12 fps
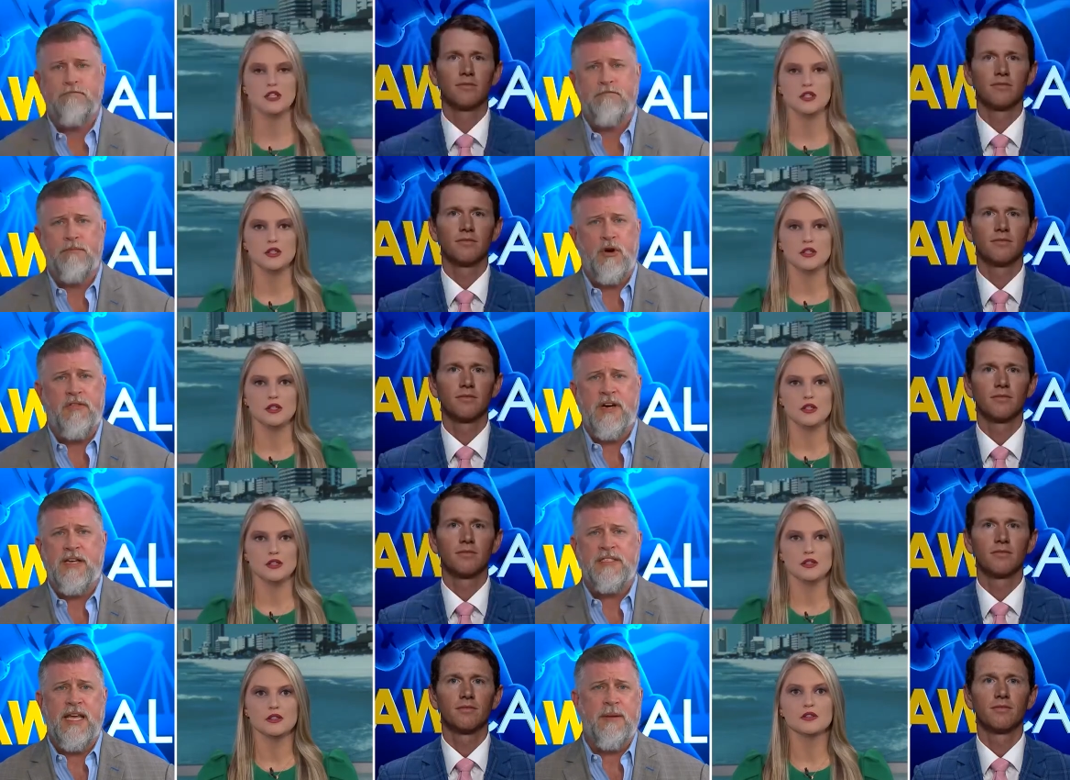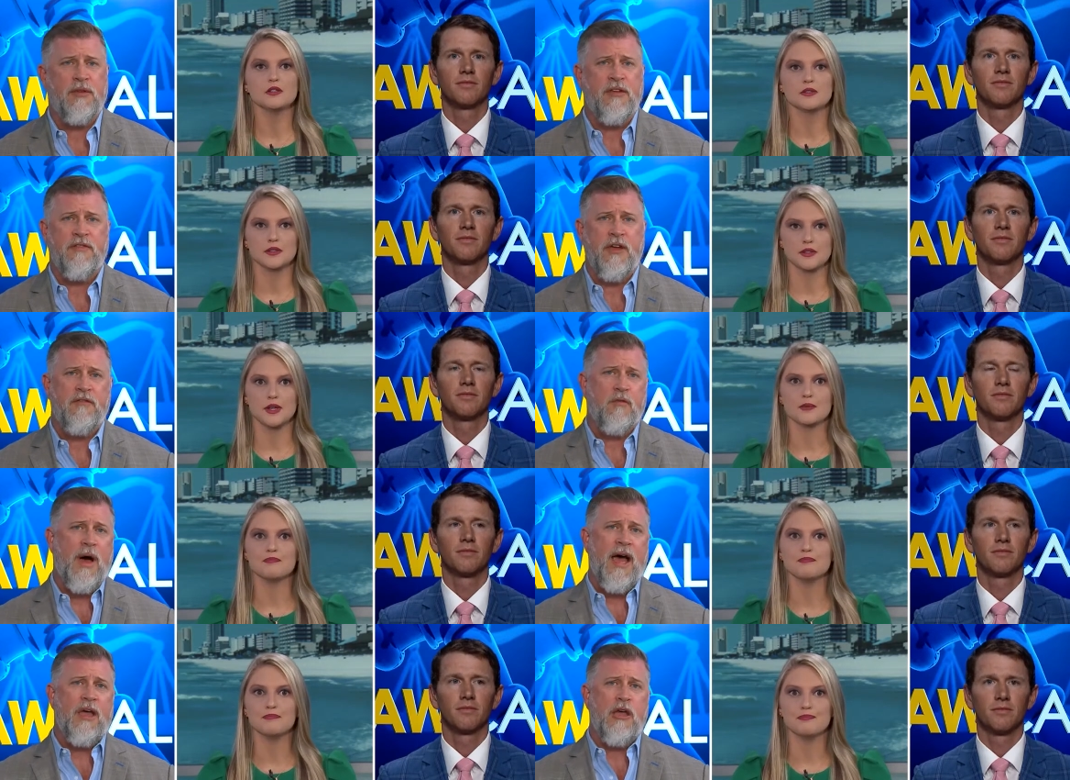Speaker 1: Perfect example of, yeah. of
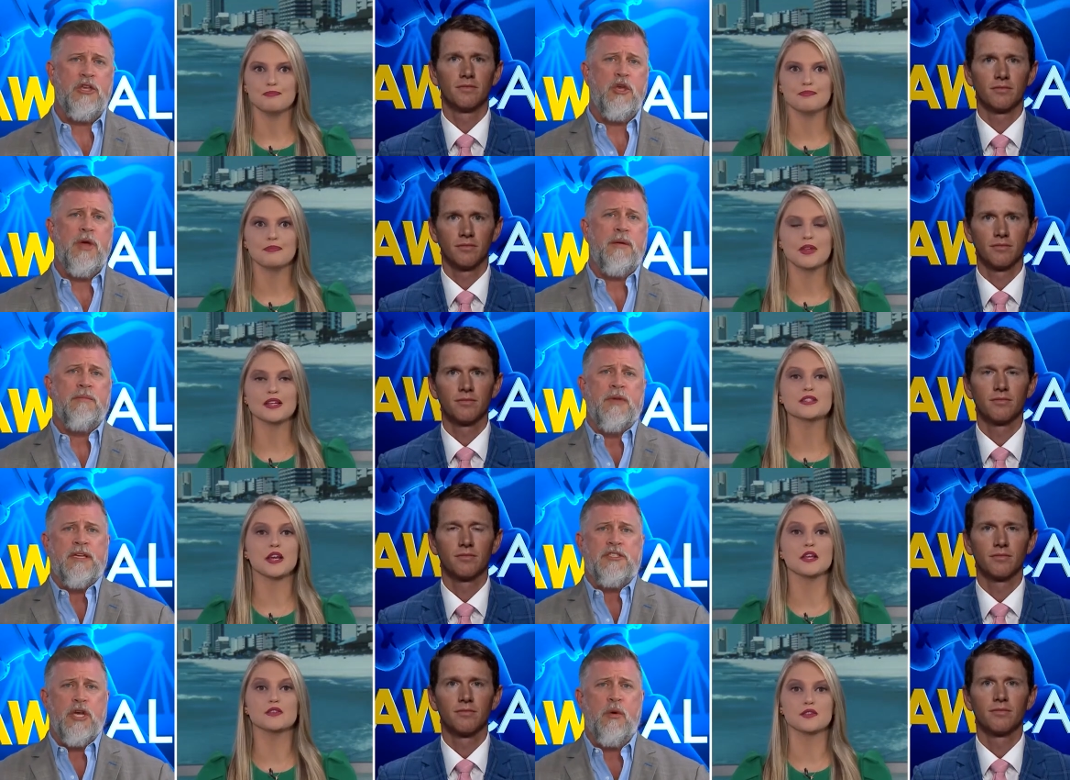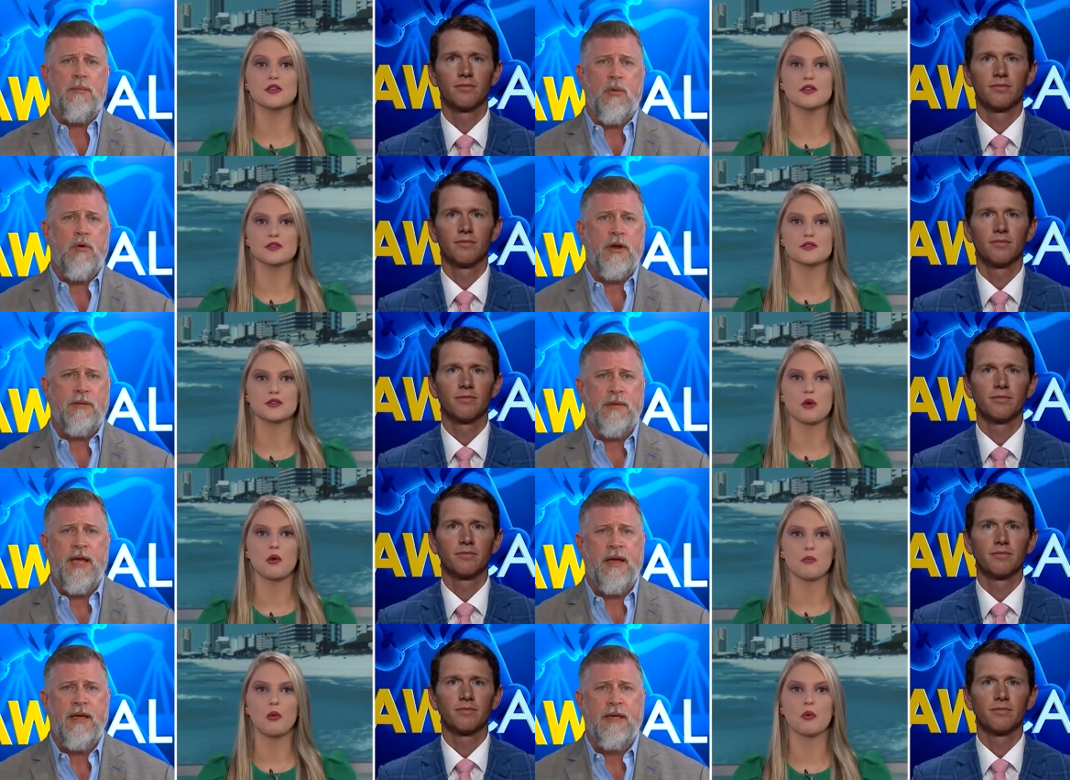why UM it's, is it's, so important. It's so
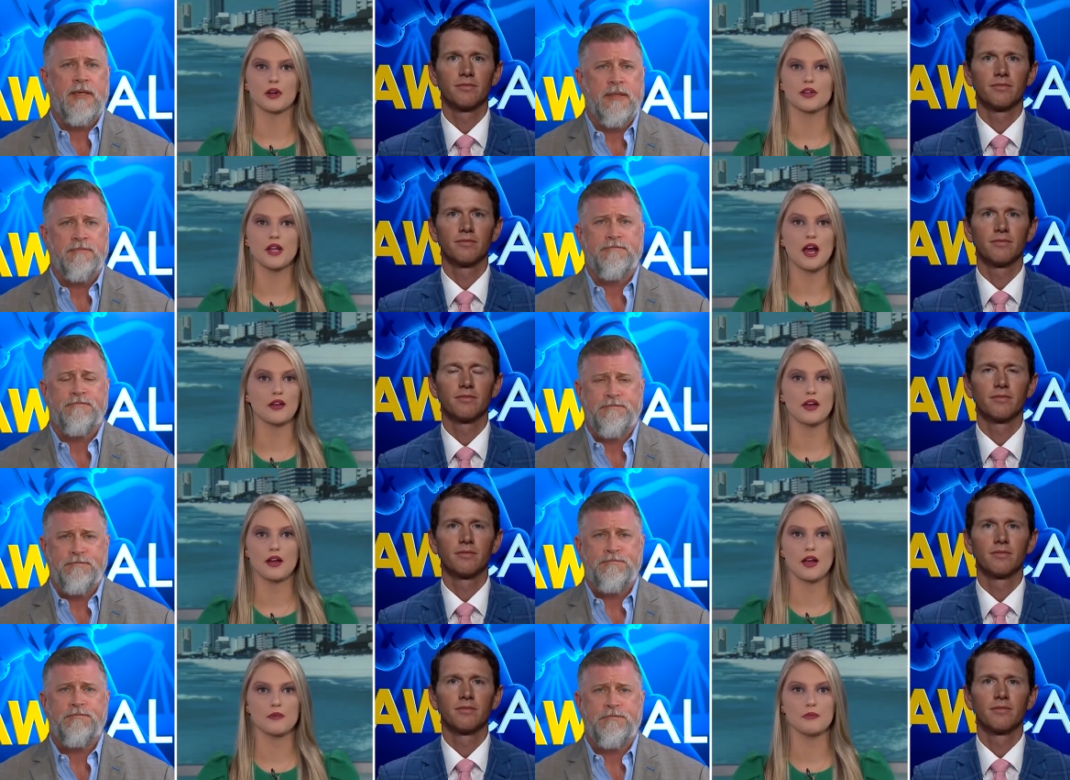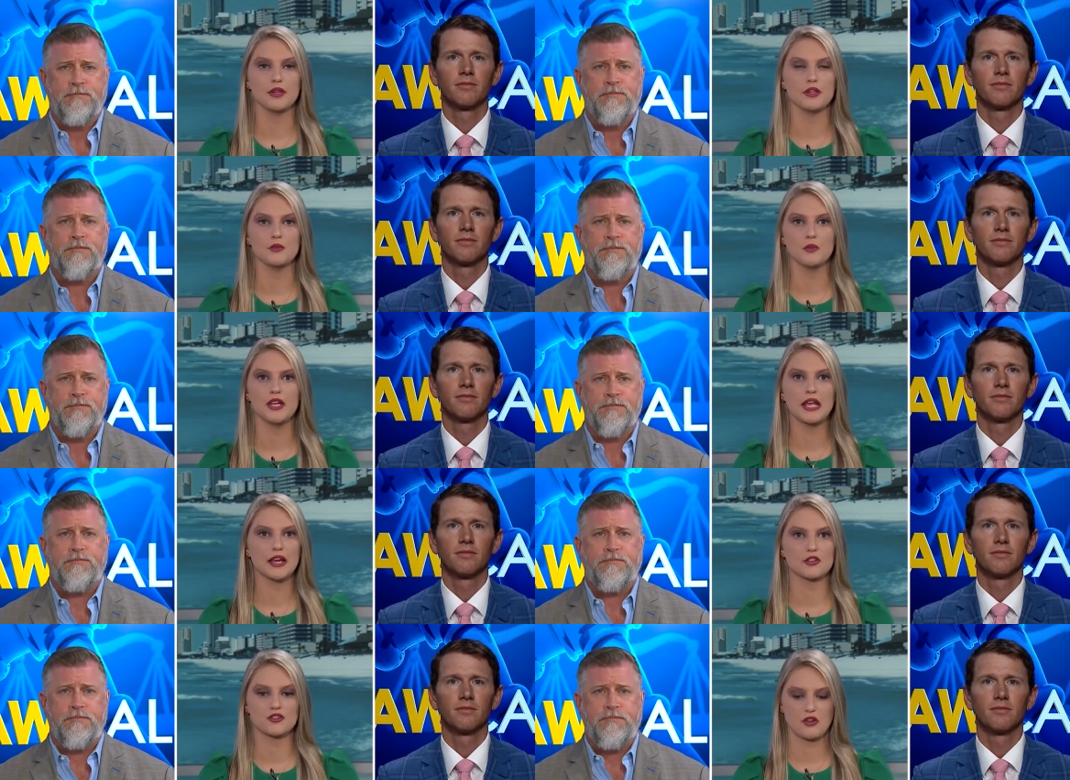yeah.
Speaker 2: important. Yeah, I, I, mean, we
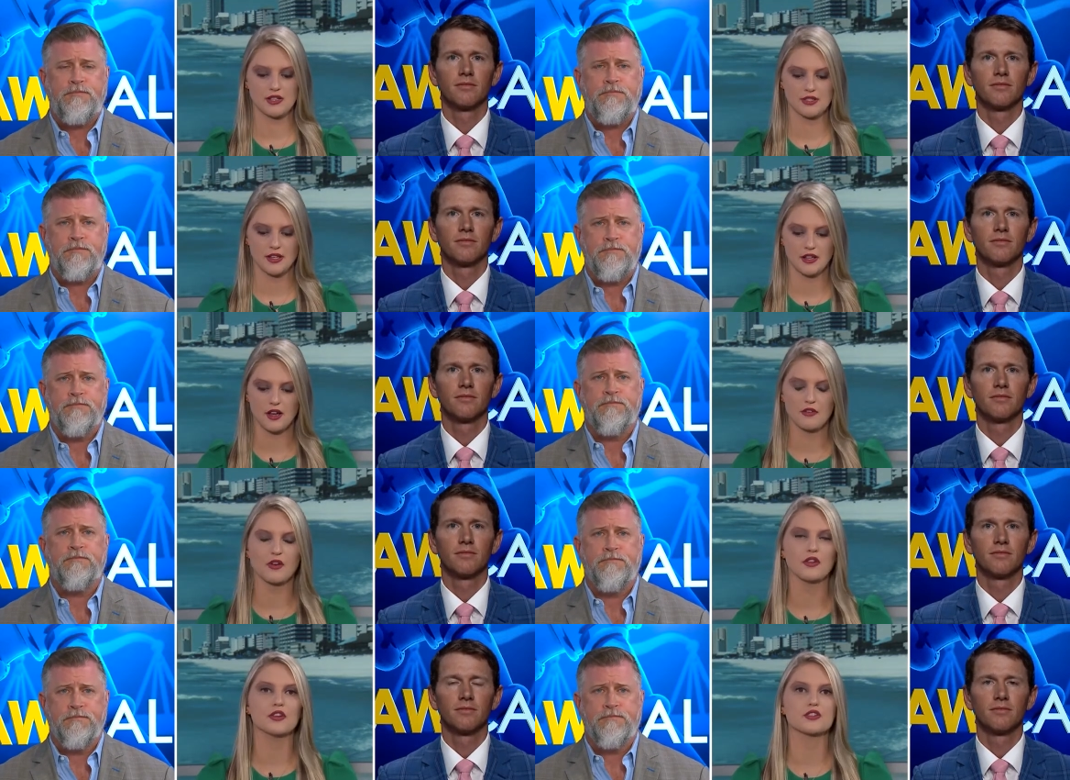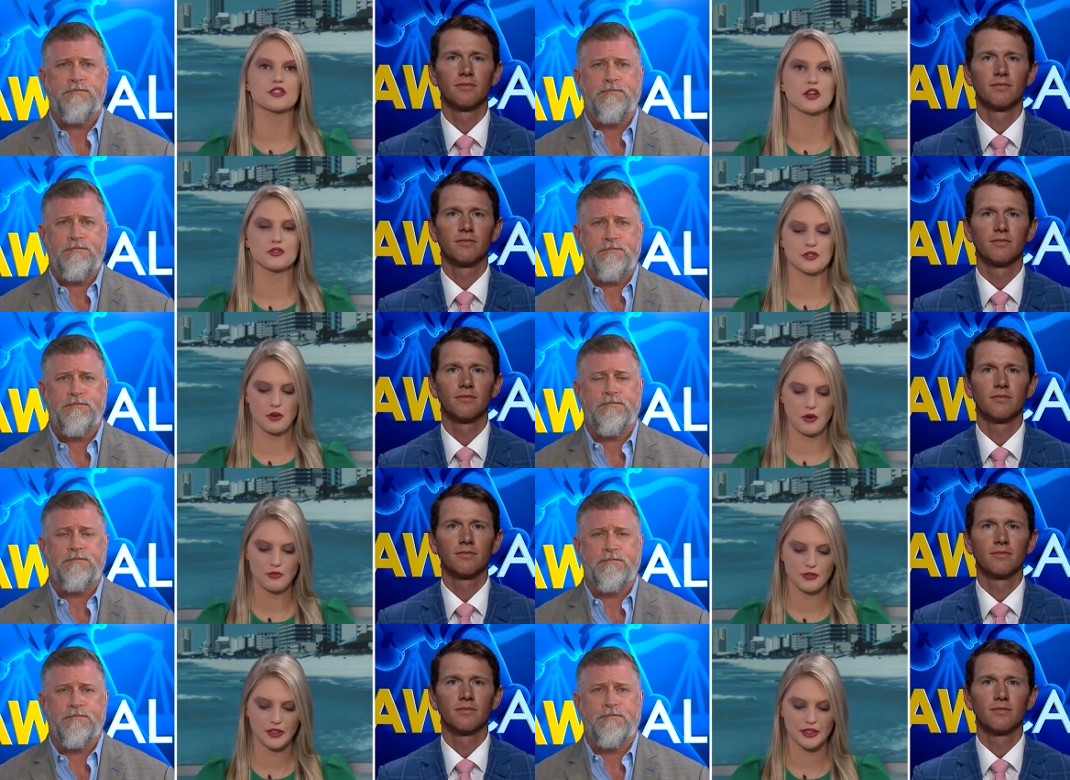can't stress it enough on this show. Yeah. So
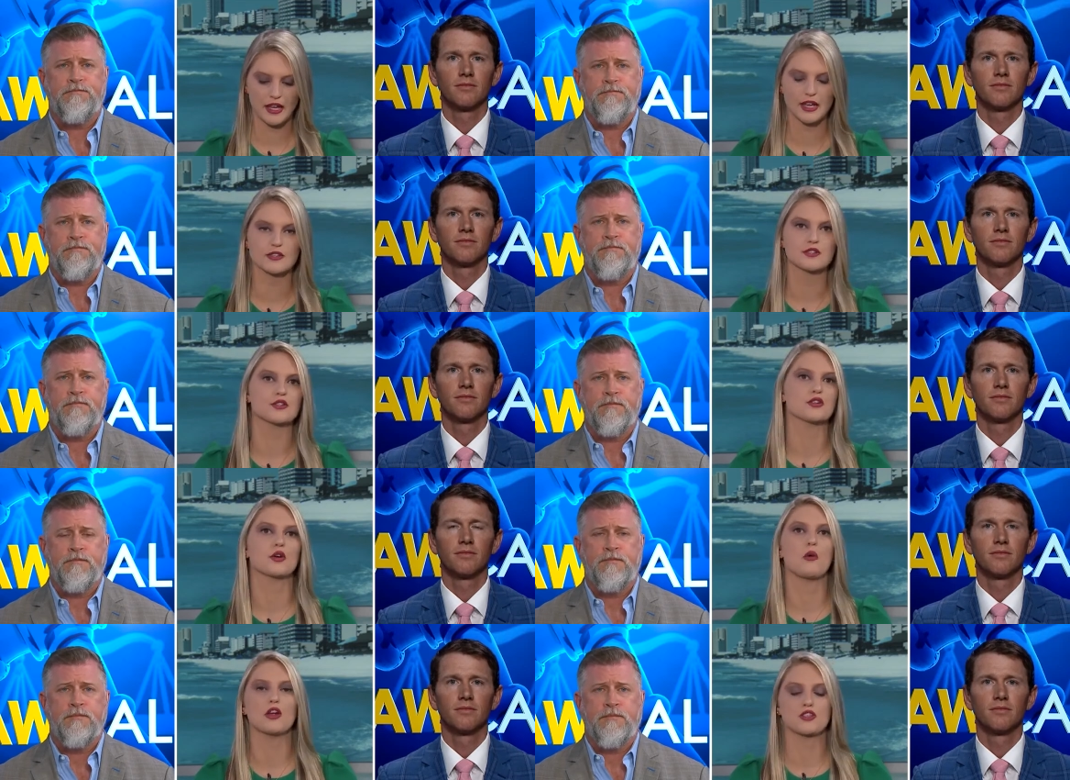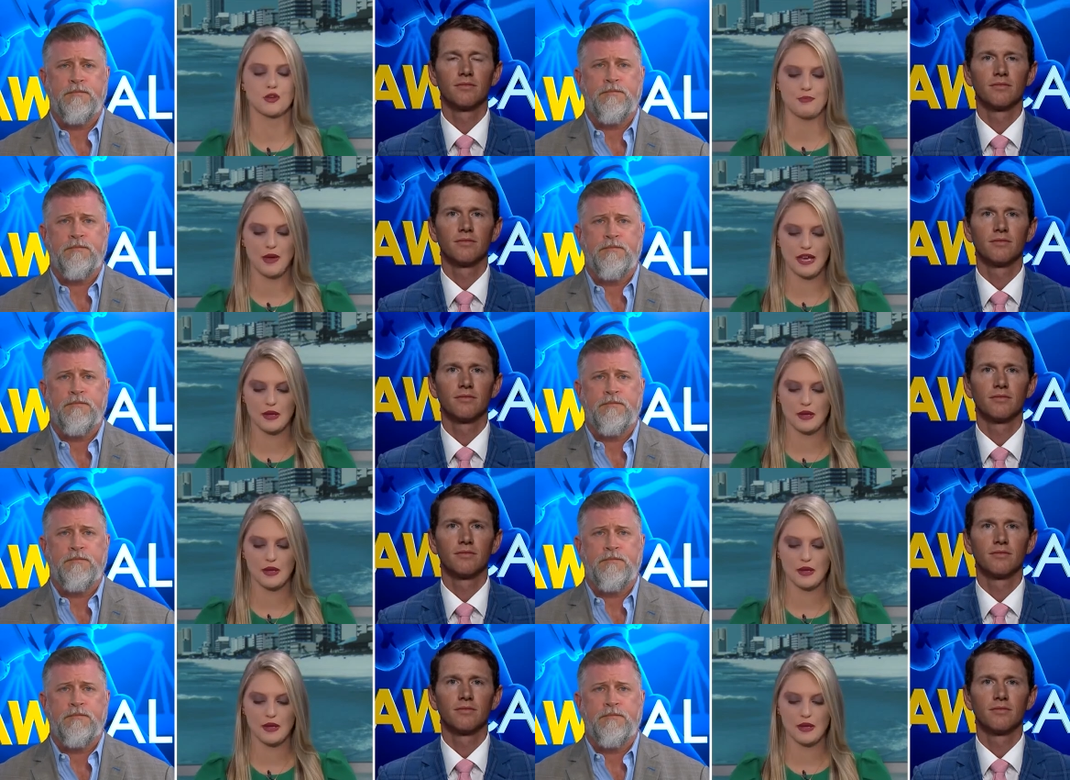hopefully that answers your question. Betty,